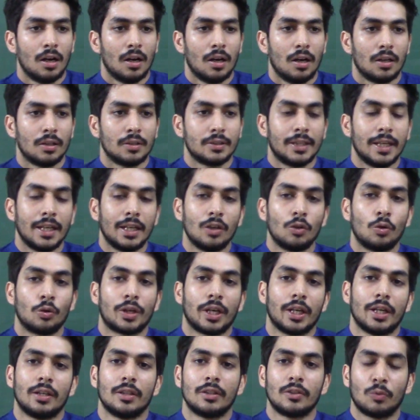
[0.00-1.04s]
Then,
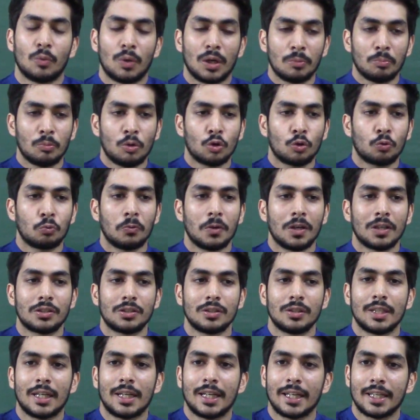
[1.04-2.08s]
okay, one more
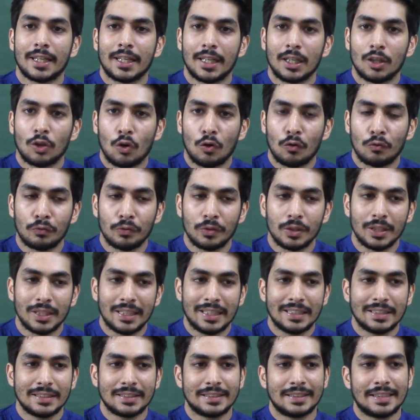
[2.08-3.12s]
question that I get often
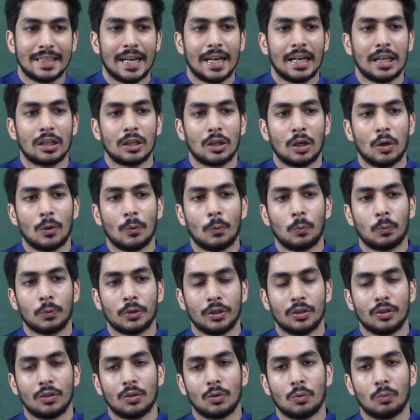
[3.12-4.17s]
is that,
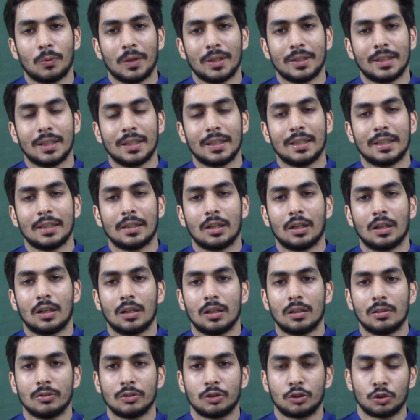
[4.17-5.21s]
you know, whether
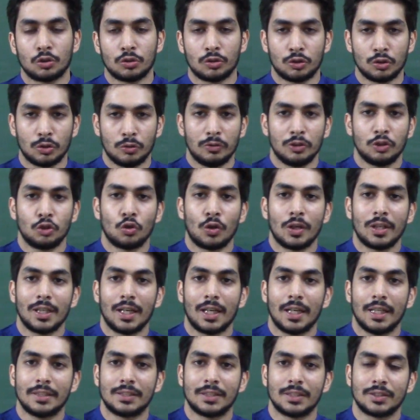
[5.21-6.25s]
should we join
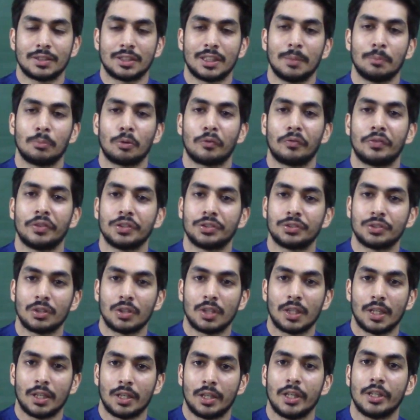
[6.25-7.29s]
an assistant
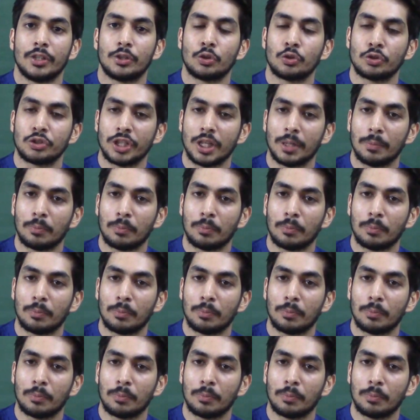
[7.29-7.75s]
professor, associate